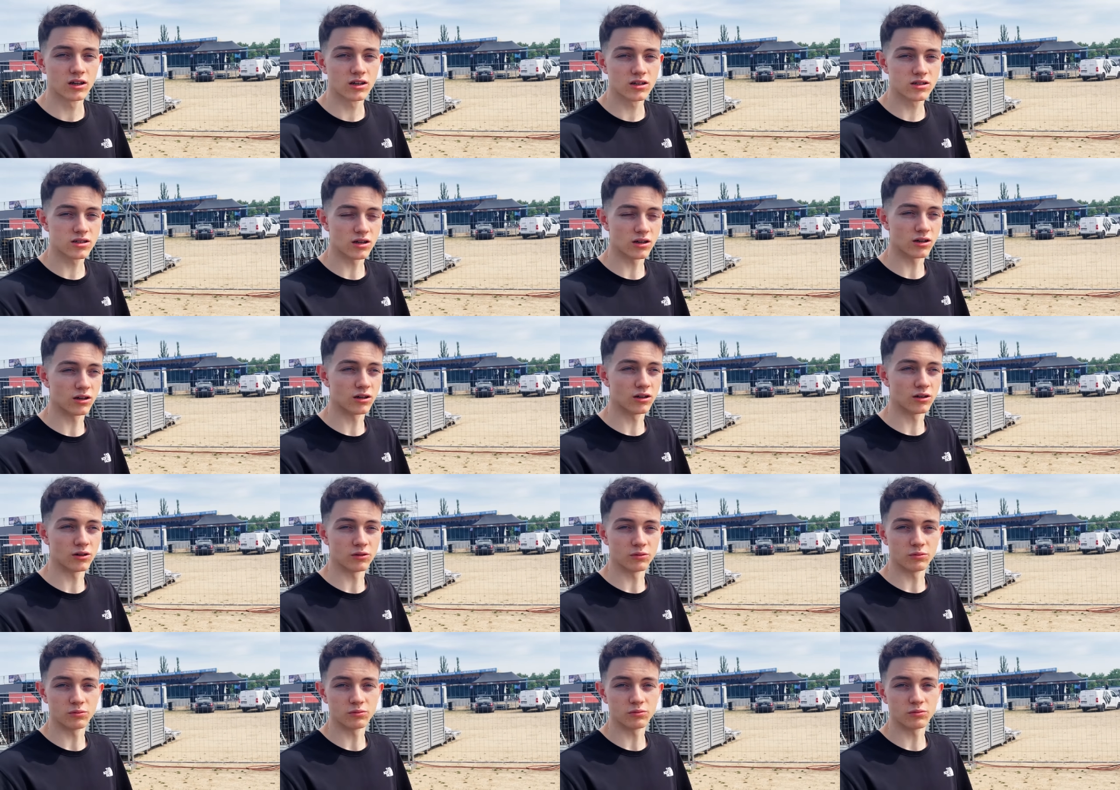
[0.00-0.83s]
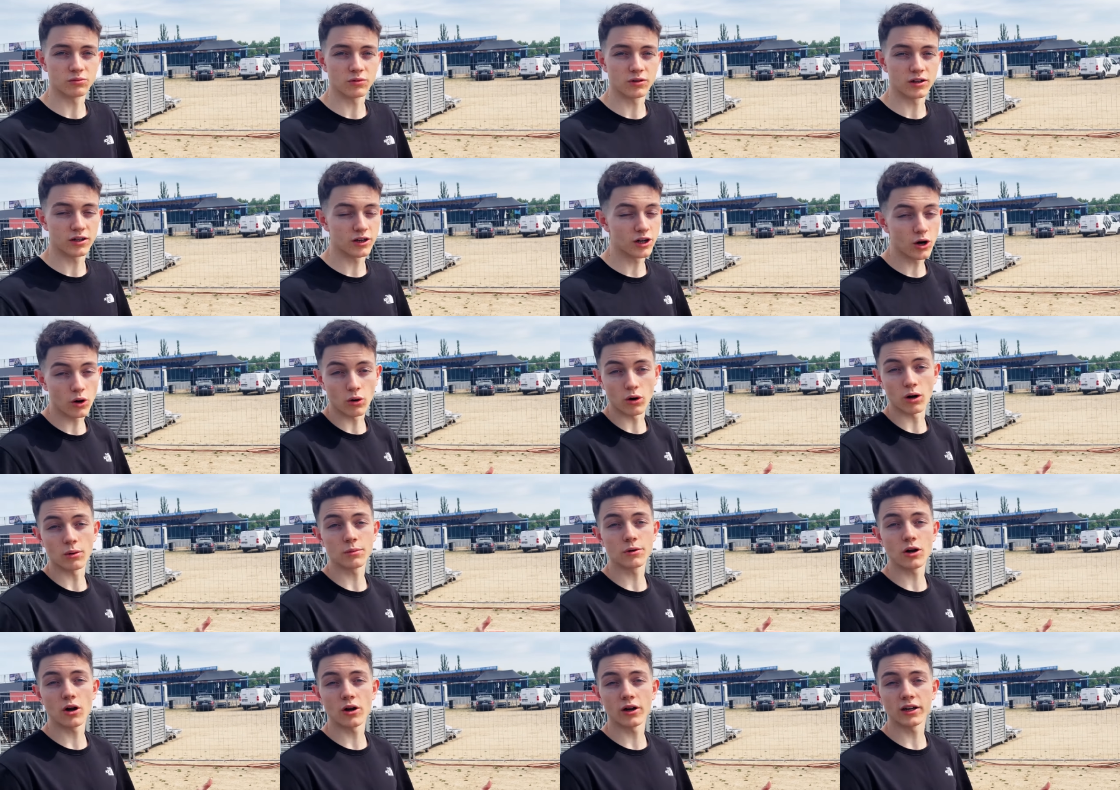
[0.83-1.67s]
So know where
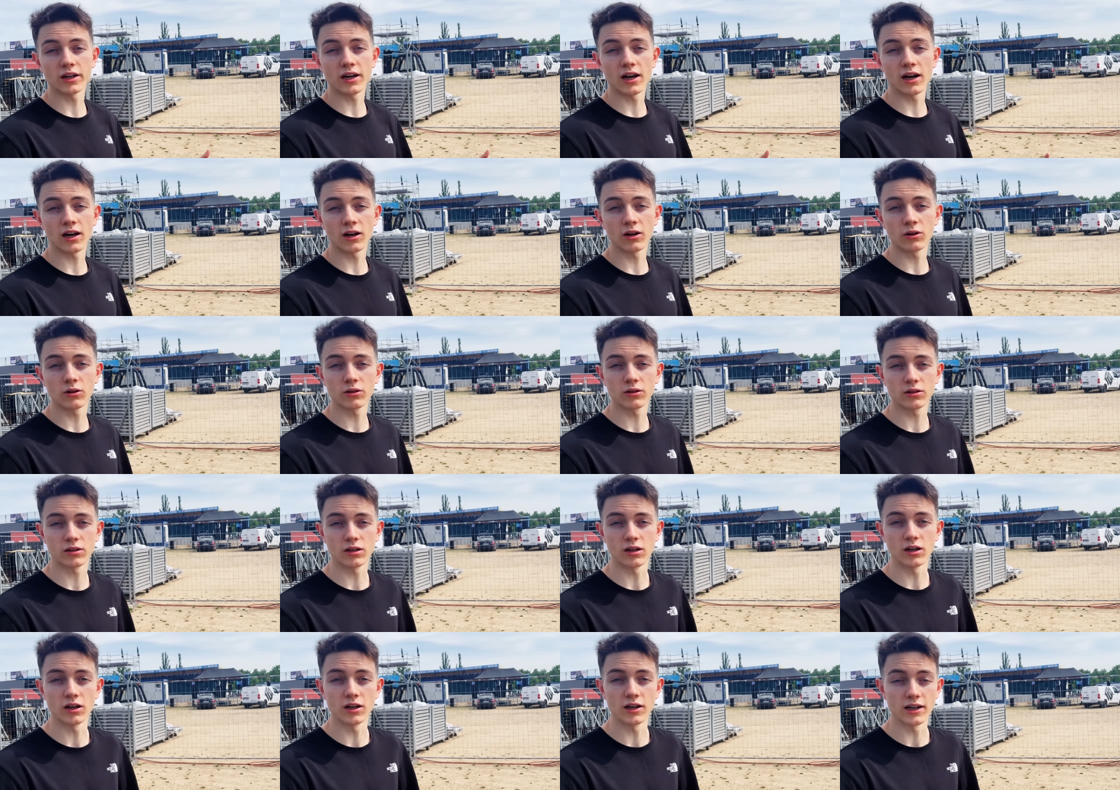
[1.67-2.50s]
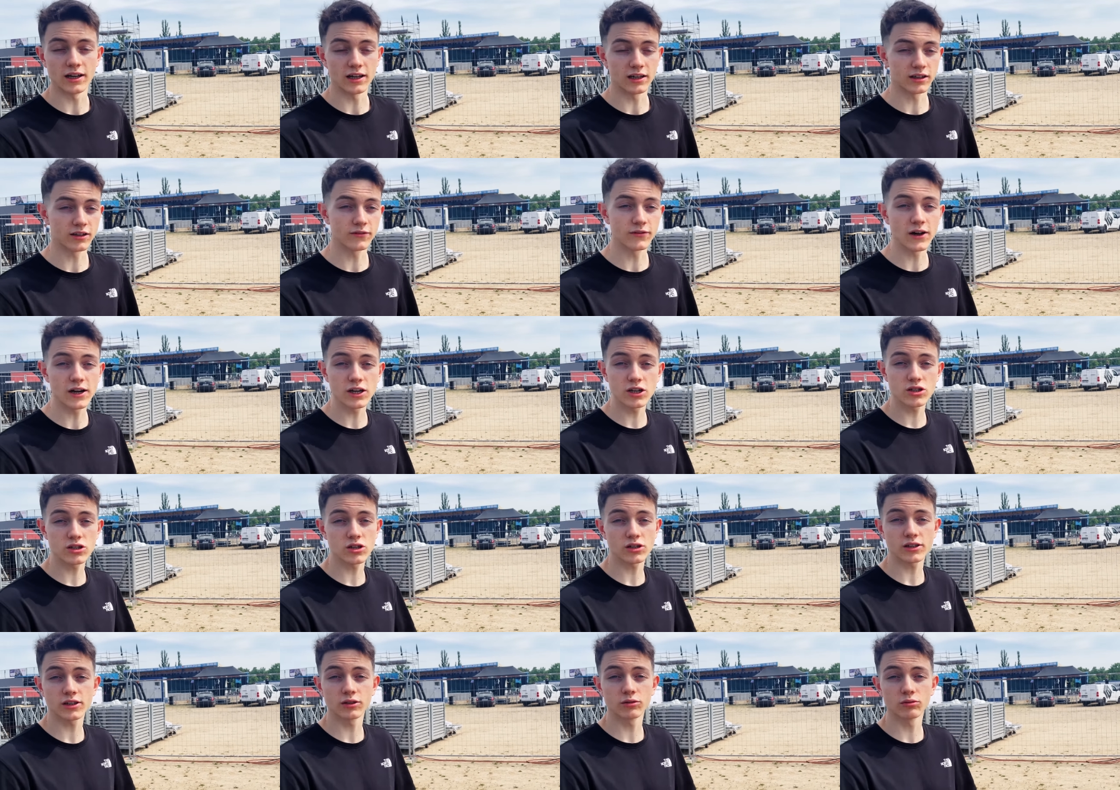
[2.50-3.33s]
I'm going now. Uh, the venue's
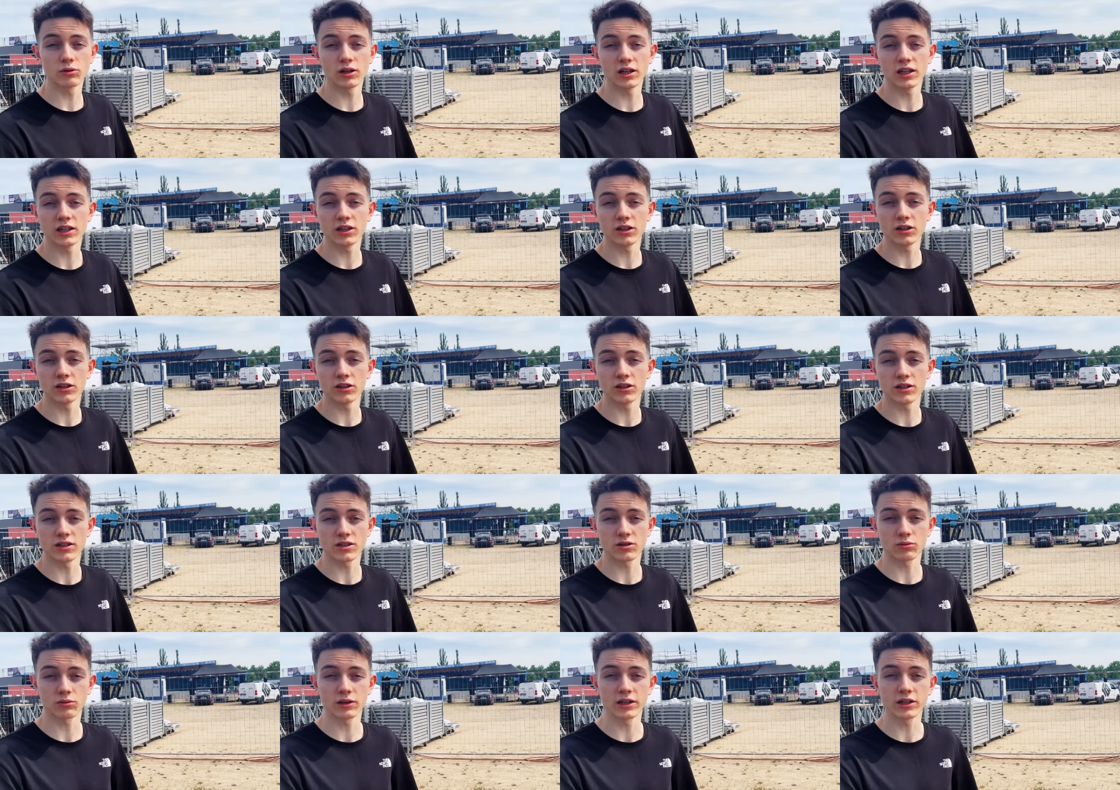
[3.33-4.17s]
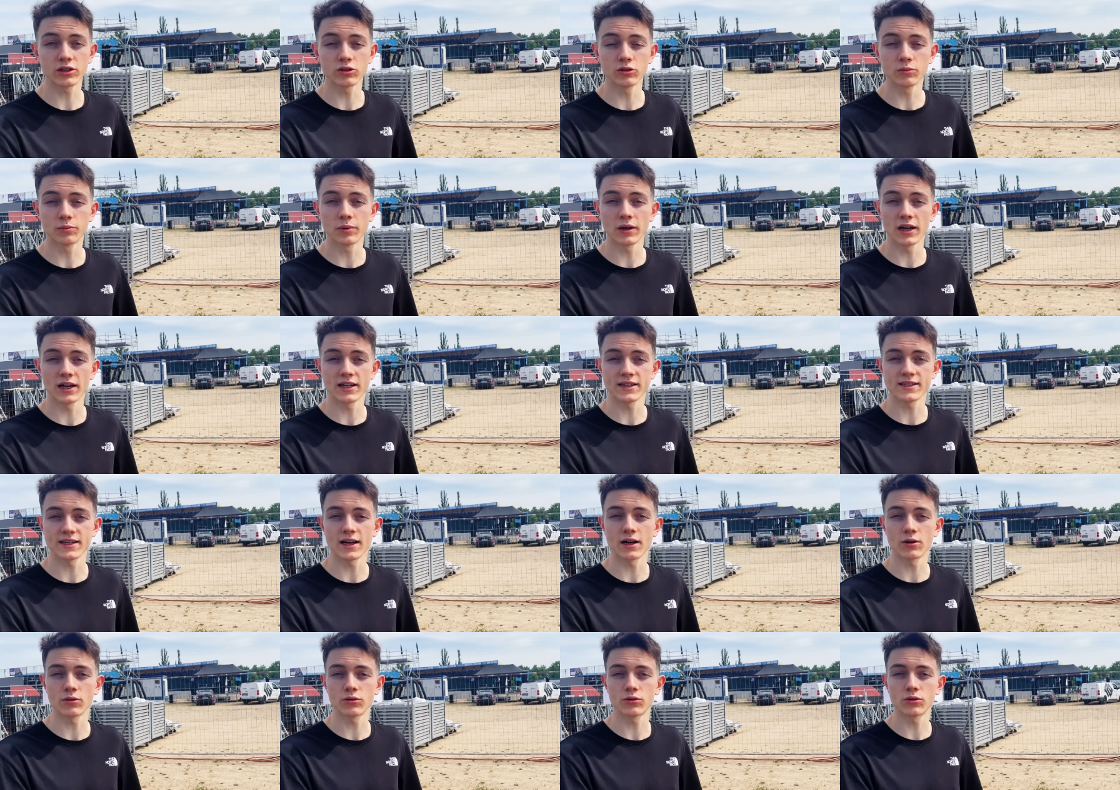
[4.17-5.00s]
looking really good. It's a really cool place,
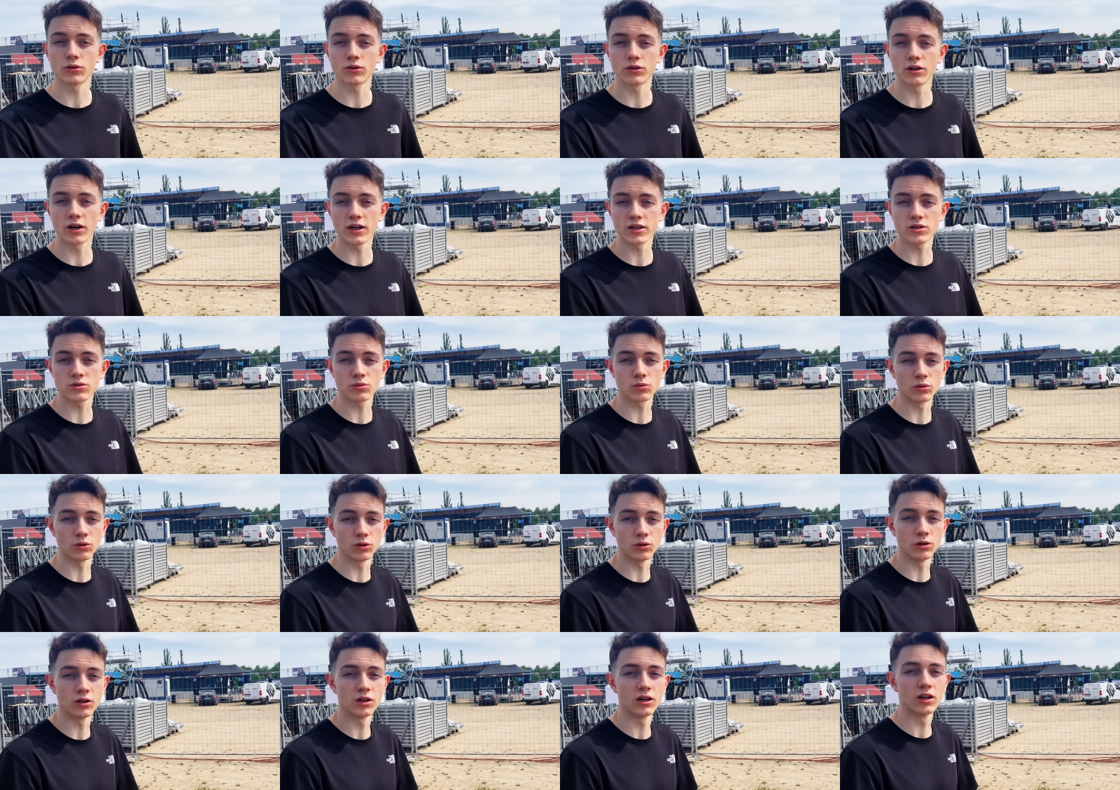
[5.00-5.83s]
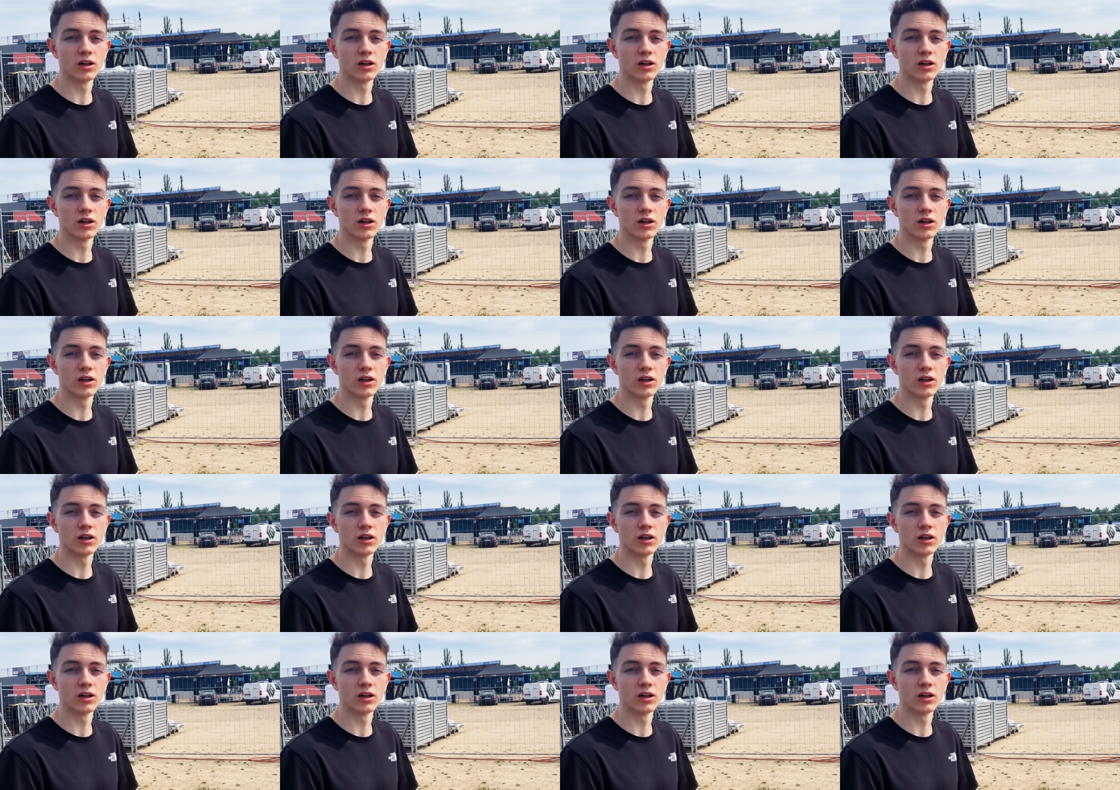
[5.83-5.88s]
outdoor, nice wall.